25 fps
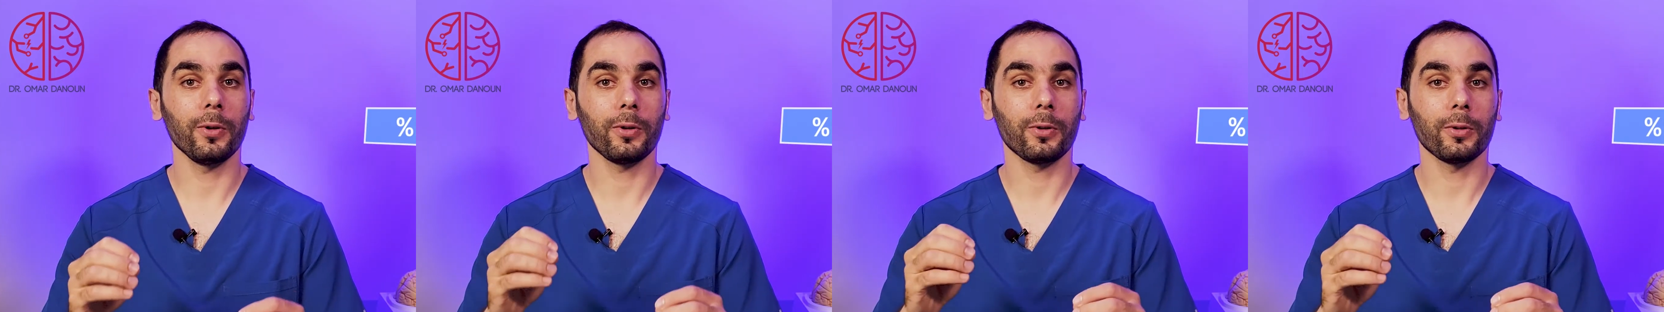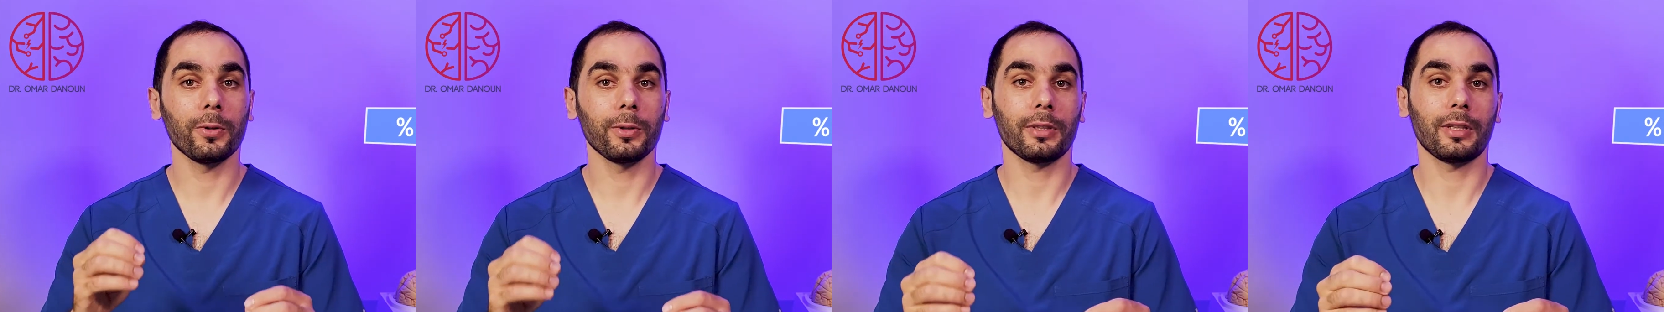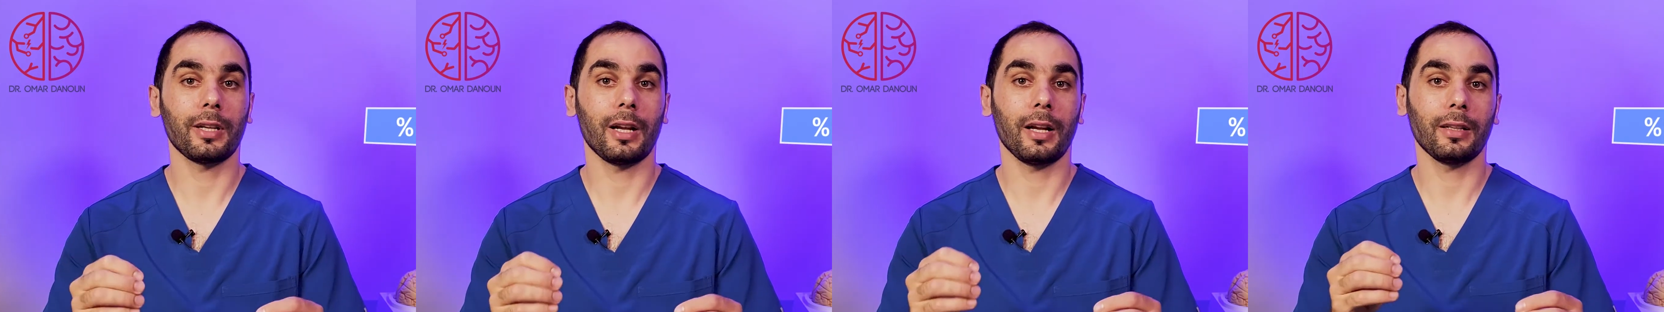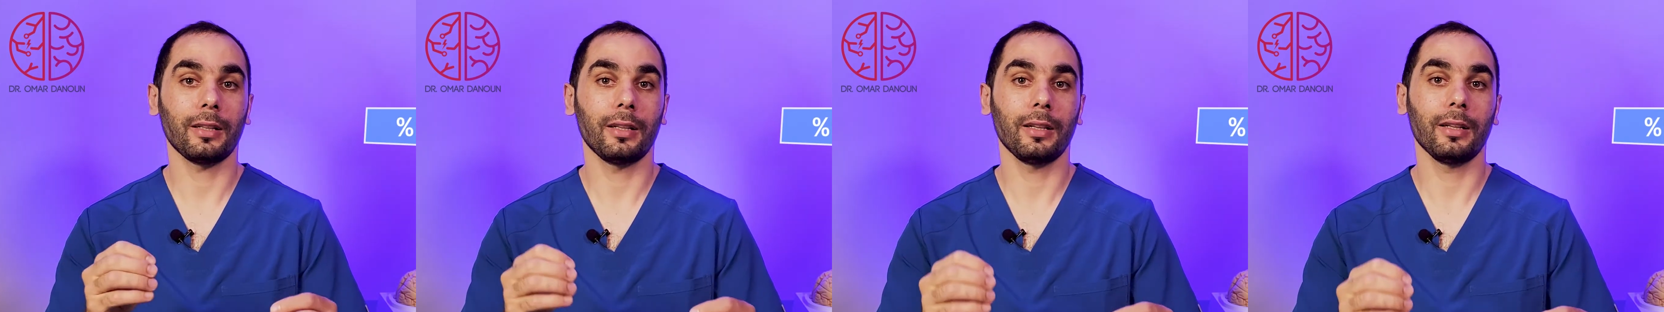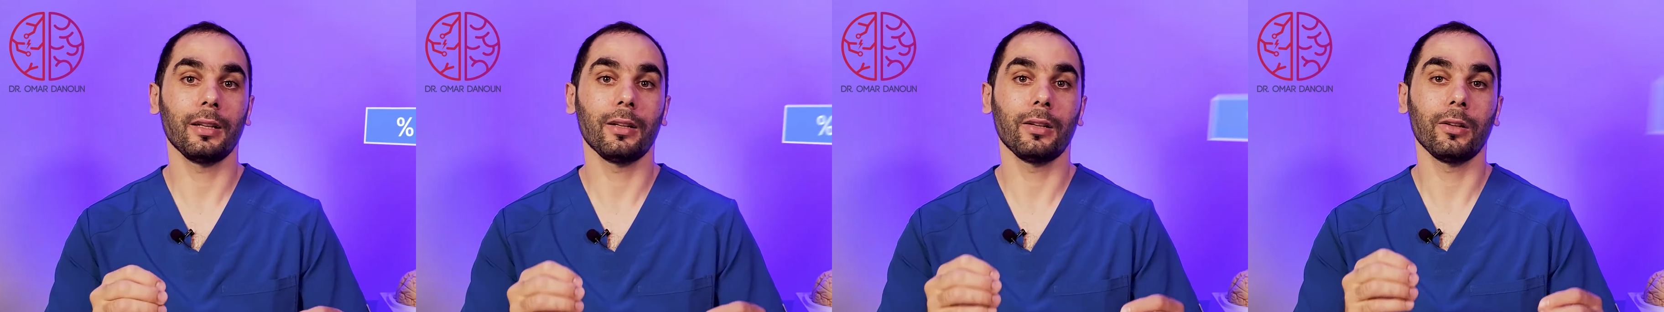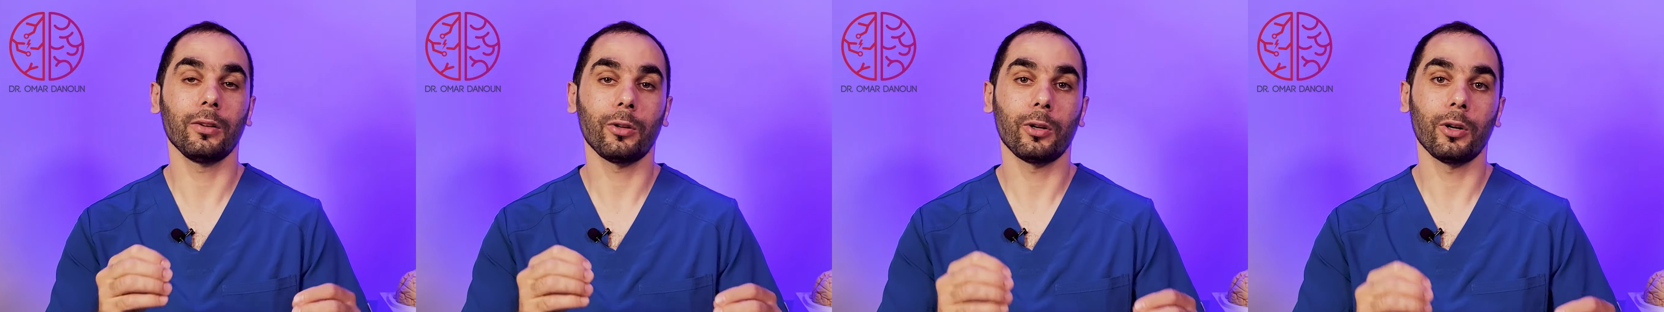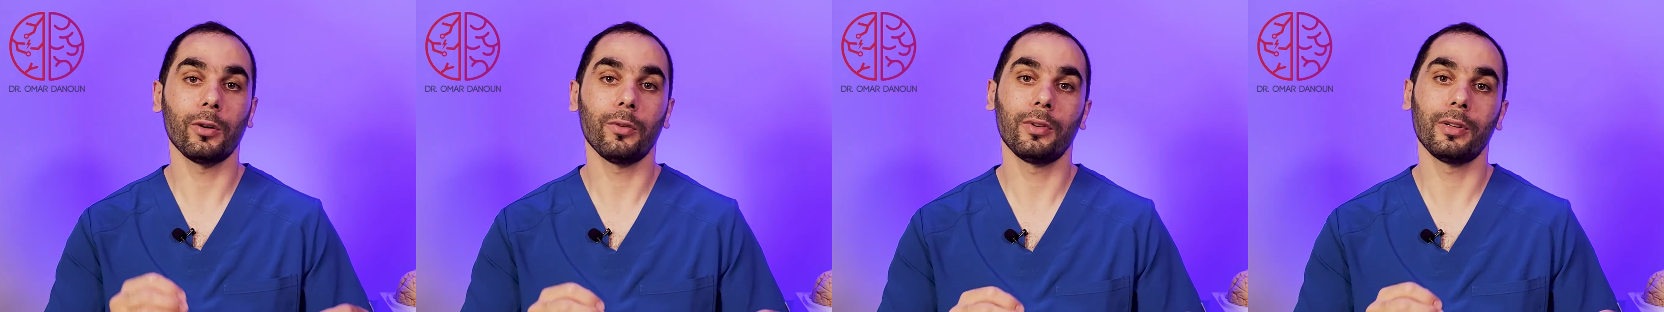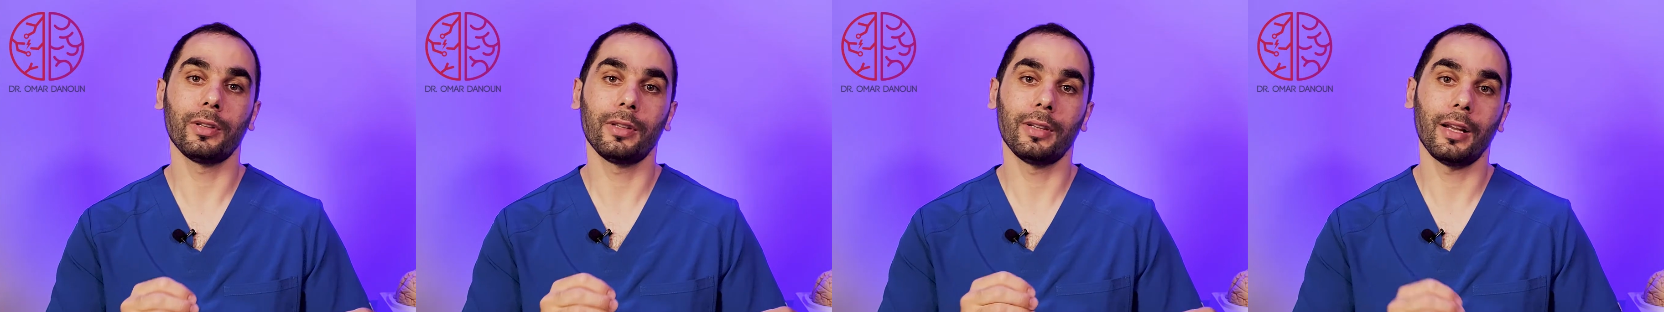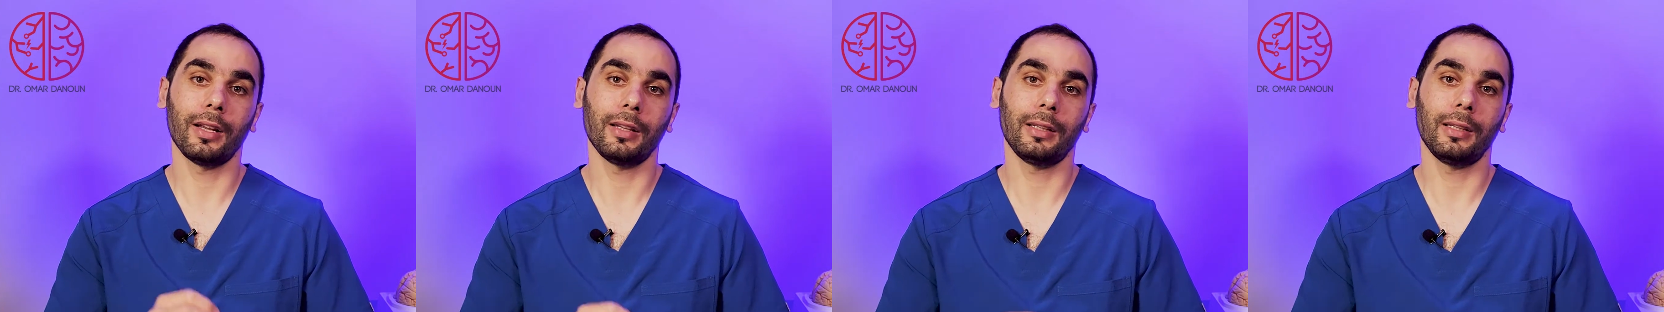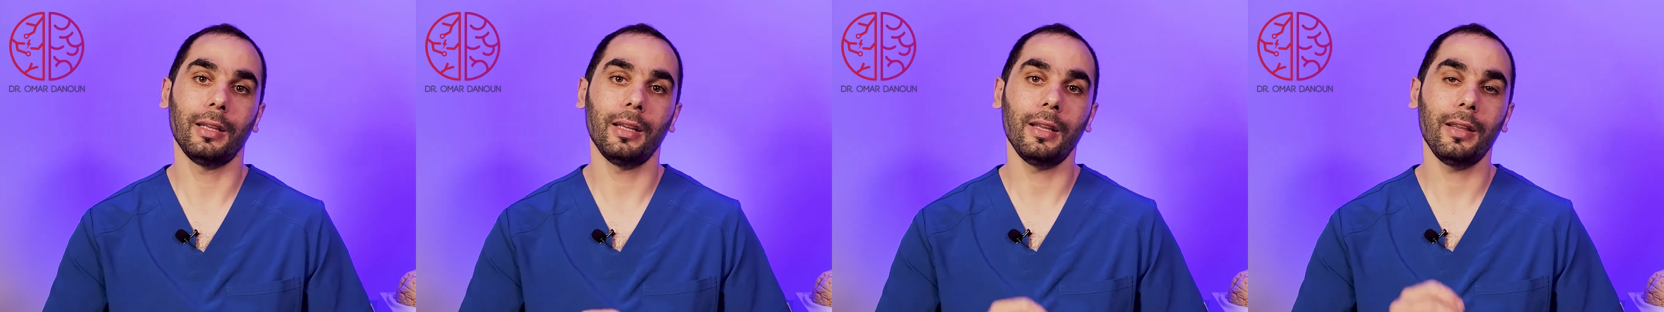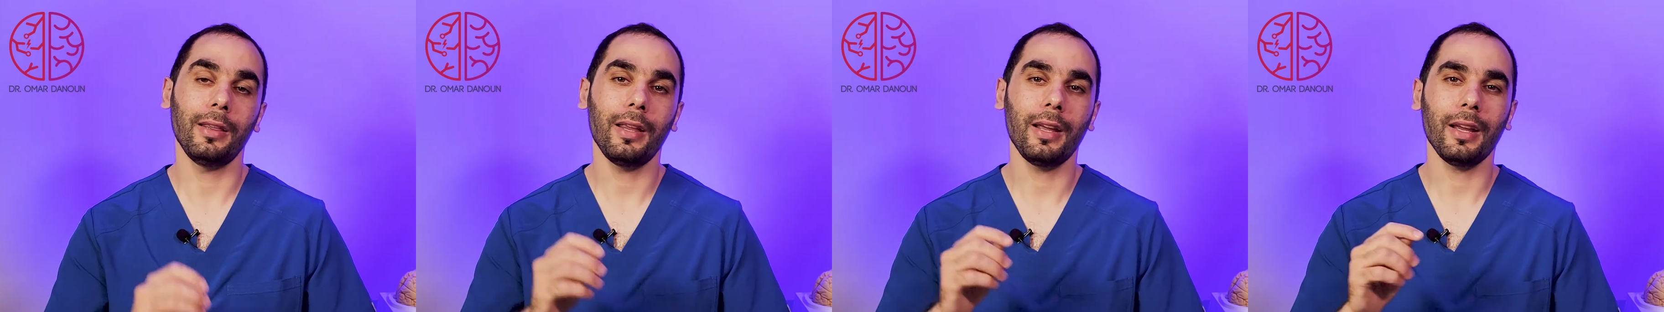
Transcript: contracting COVID-19,